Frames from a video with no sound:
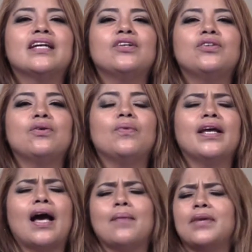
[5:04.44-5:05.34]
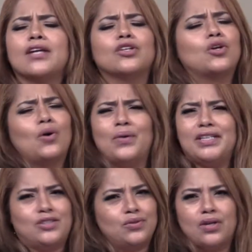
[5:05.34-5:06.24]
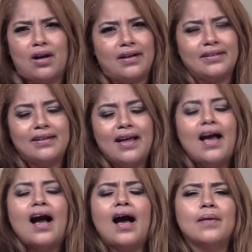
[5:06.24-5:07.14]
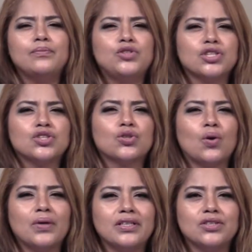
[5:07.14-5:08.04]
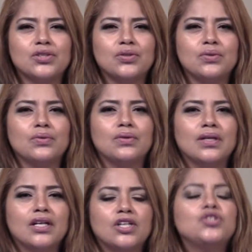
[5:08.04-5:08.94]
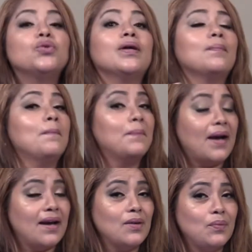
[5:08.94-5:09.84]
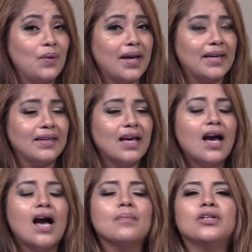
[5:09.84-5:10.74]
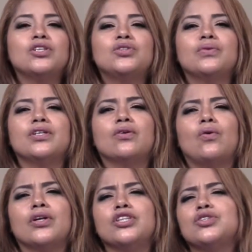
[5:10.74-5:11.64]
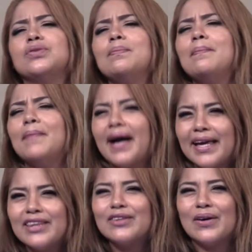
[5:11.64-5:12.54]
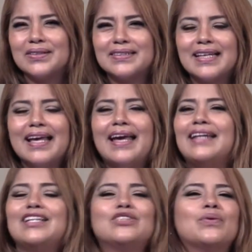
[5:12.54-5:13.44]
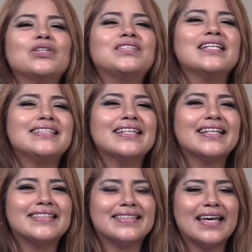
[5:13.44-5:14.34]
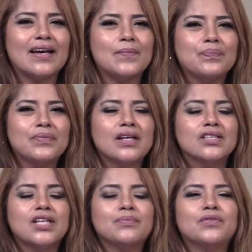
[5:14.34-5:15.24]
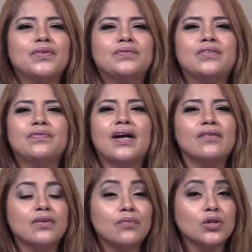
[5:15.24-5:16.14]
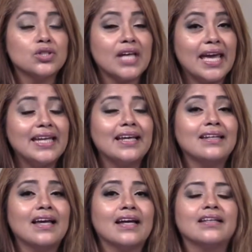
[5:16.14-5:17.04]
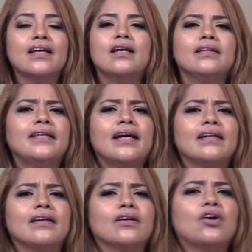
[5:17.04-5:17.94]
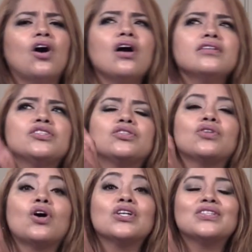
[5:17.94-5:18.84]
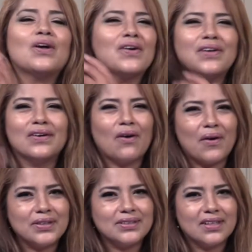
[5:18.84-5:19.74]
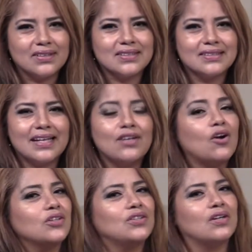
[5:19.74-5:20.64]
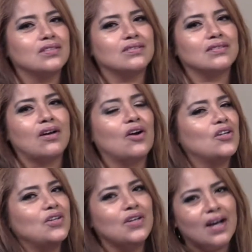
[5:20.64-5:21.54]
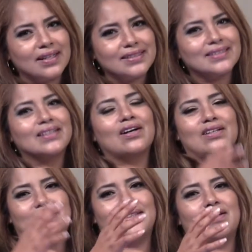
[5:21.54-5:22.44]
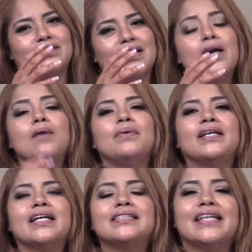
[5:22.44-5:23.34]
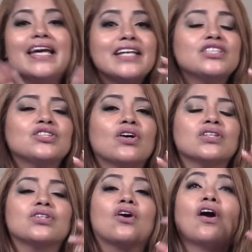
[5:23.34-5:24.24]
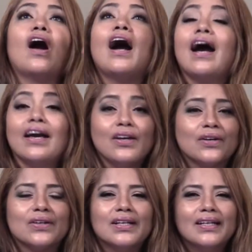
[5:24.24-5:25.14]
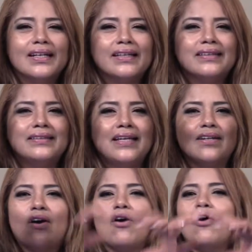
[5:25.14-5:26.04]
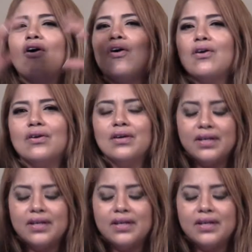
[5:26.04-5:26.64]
you know what? I'm not going to God. I'm just going to do it my way. I'm going to do it according to my thoughts. And His word says in Isaiah chapter 55 and verse 8 and 9, that God's thoughts are not our thoughts, and our thoughts are not God's thoughts, because his thoughts are higher than all